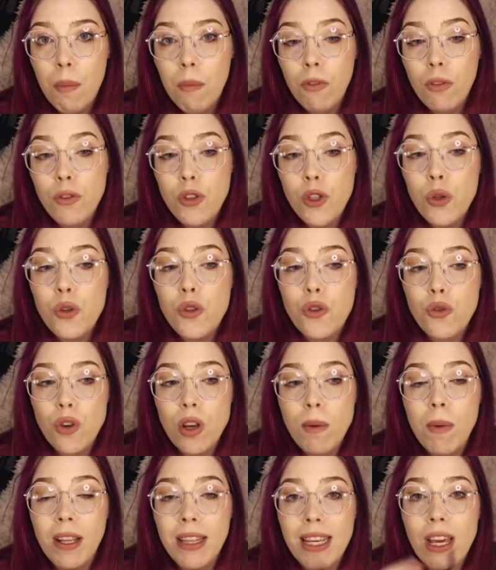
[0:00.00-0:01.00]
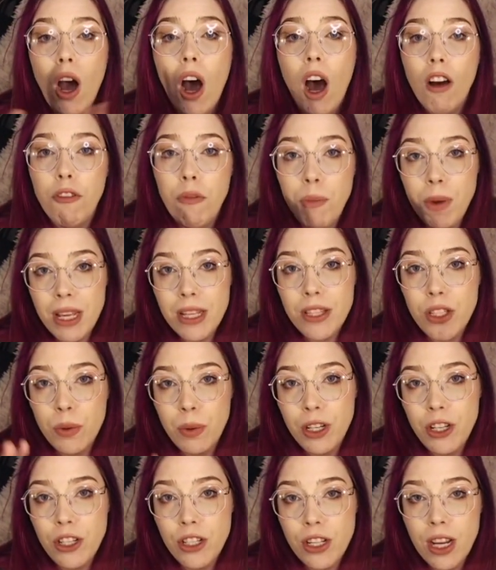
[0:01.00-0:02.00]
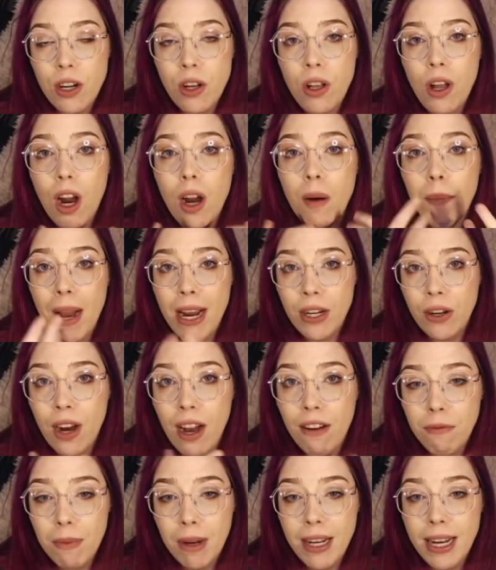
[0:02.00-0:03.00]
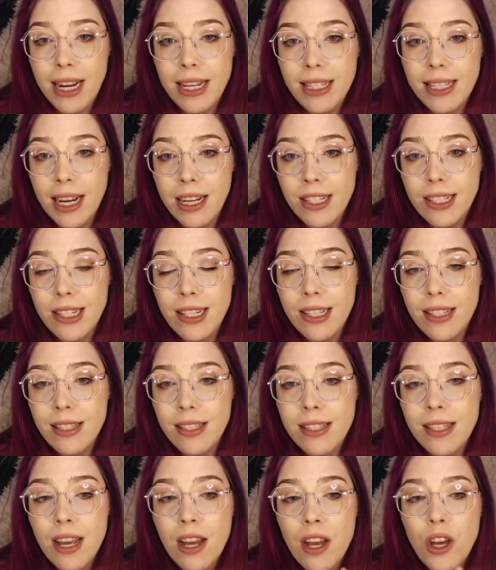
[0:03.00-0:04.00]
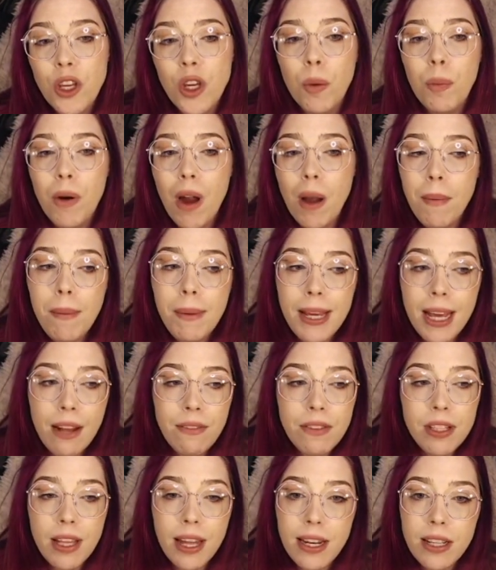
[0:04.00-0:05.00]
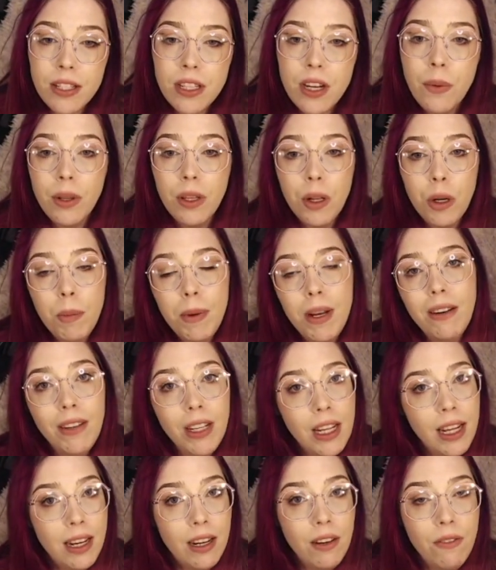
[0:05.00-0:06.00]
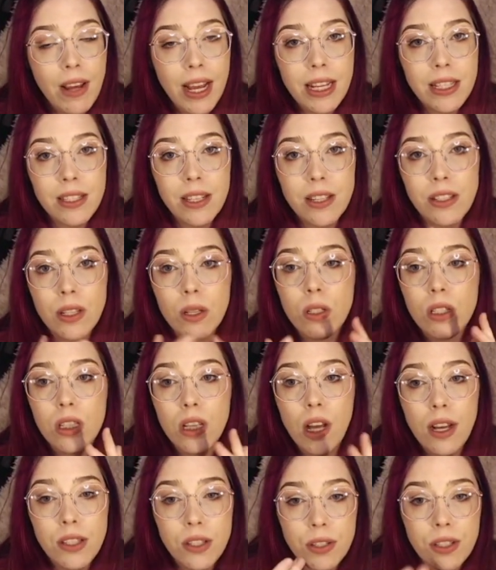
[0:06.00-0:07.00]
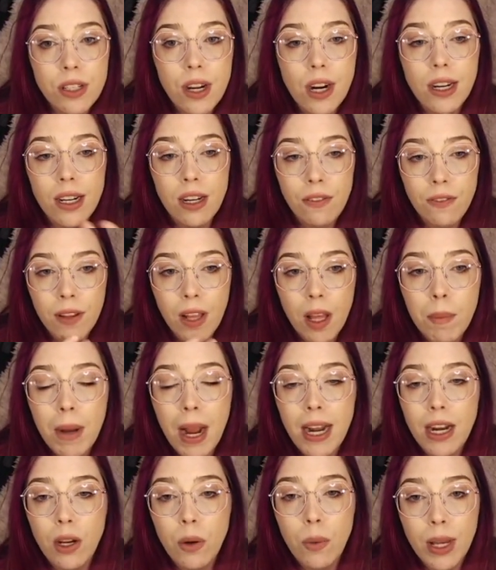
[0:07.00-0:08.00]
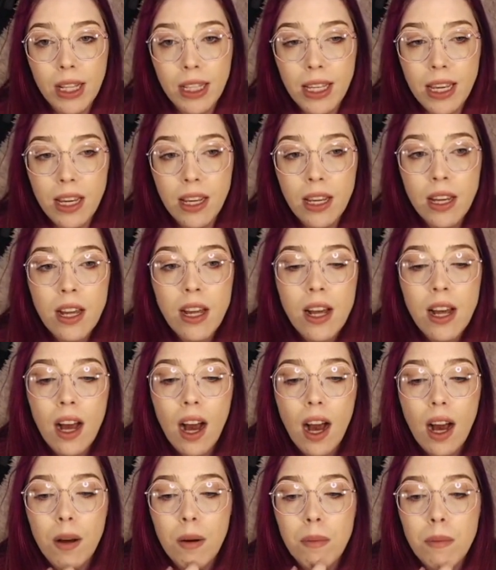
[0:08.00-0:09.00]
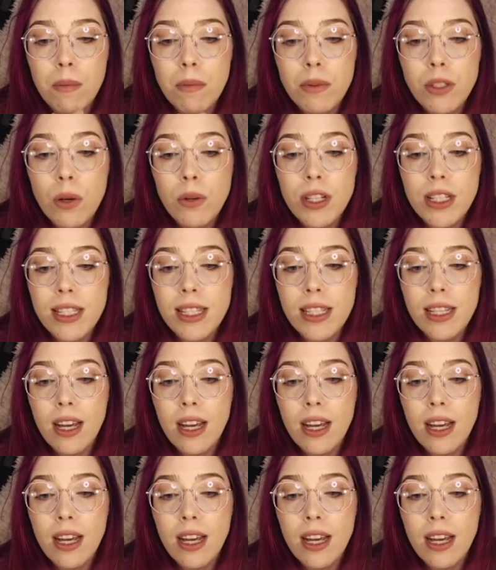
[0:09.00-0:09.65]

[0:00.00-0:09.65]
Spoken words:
to stream on the Offbeats Twitch channel, our Minecraft Monday sections. You'll probably have to let us know a little bit in advance because those slots are starting to fill up kind of quickly. So just,